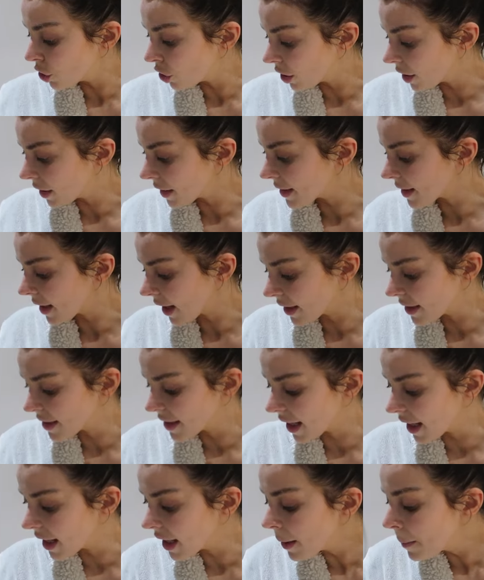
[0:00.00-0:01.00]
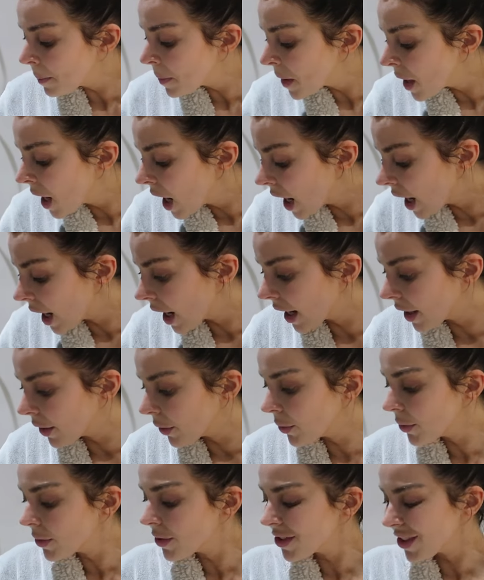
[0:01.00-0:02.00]
non-exciting. I
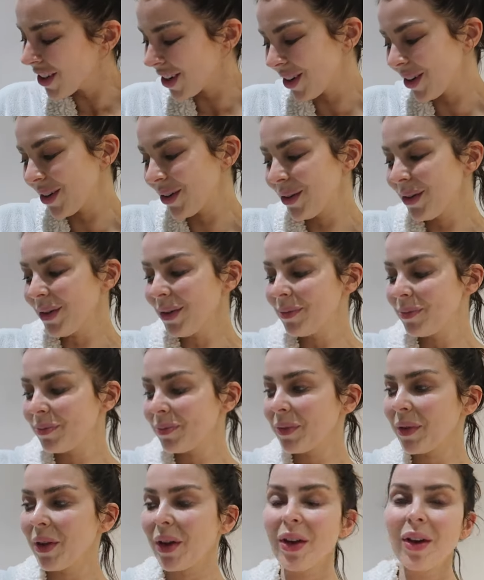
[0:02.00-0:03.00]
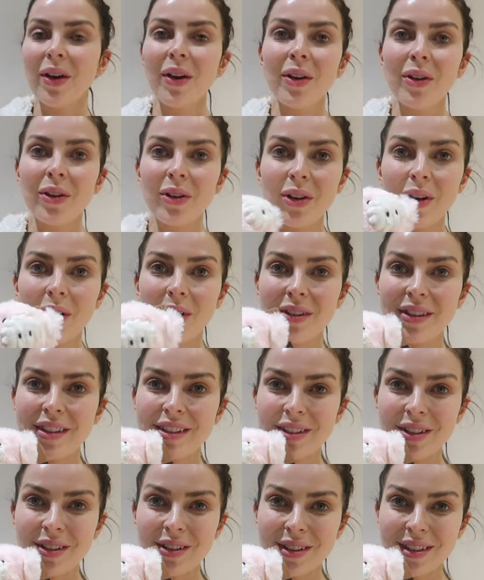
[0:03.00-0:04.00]
also got the
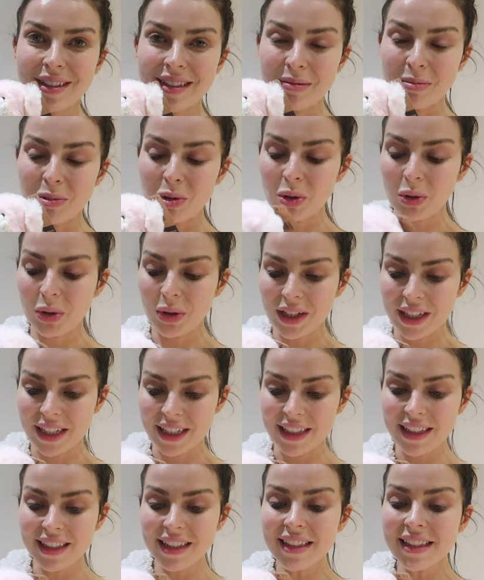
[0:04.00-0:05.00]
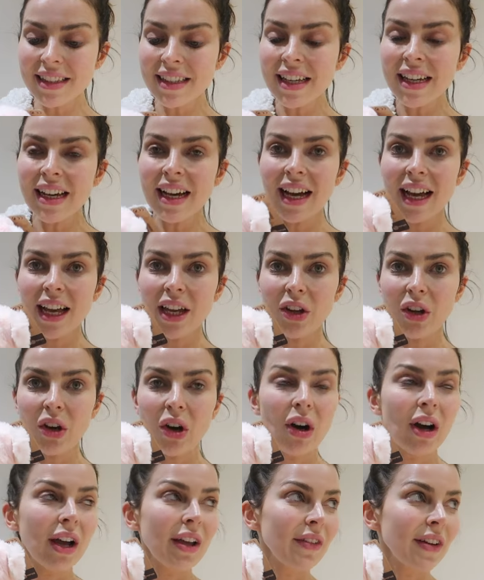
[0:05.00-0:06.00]
dogs some toys. I
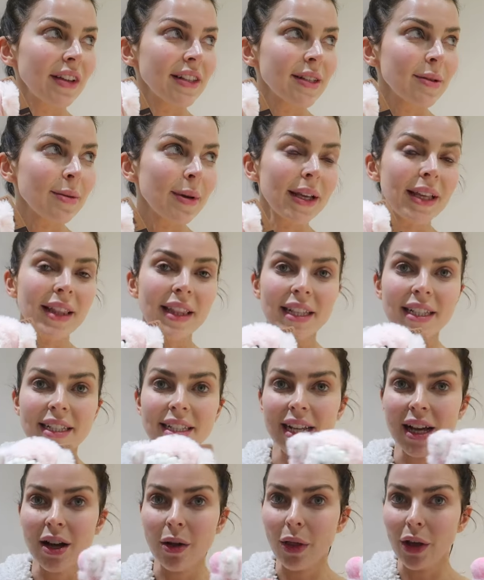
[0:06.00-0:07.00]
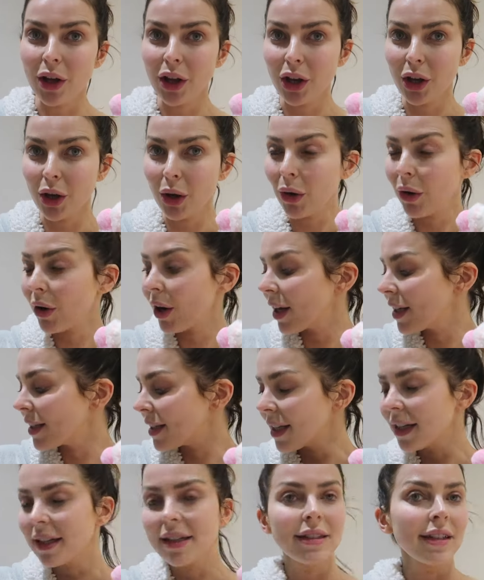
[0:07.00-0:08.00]
got, if I squeak this now, I'm going to go
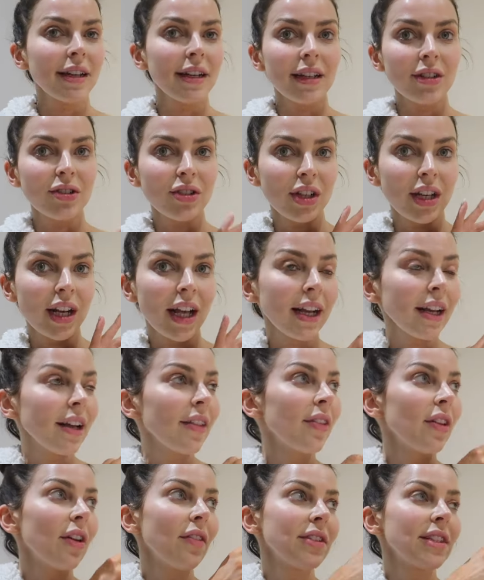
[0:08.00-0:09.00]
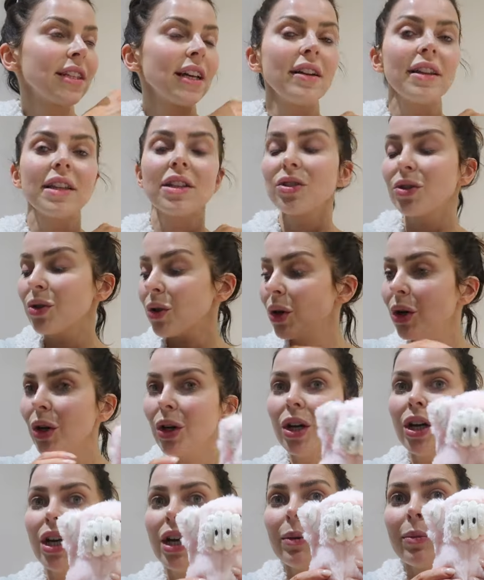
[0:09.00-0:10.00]
crazy because they're literally like the other side of this door.
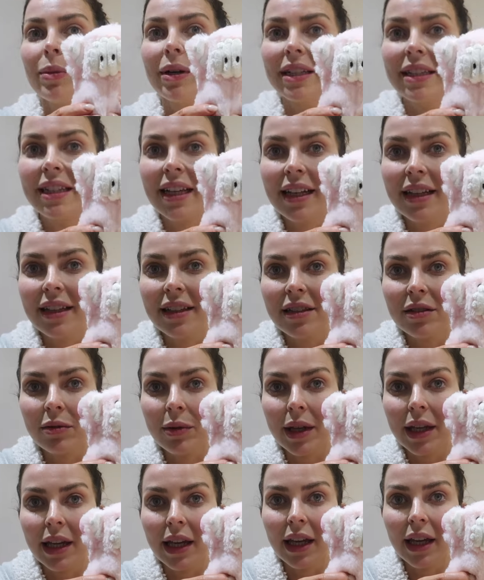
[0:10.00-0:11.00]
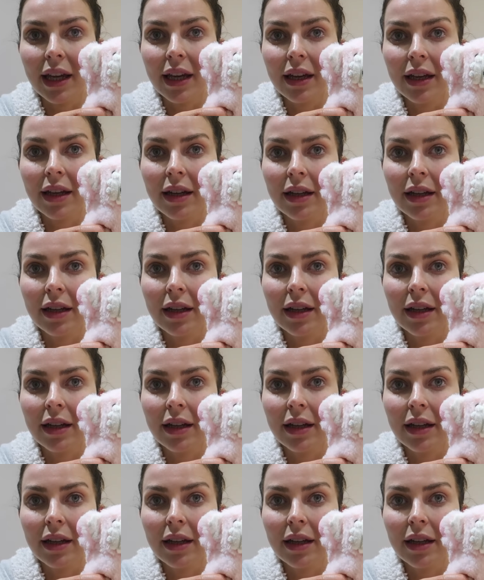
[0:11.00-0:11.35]
But it's like a squeaky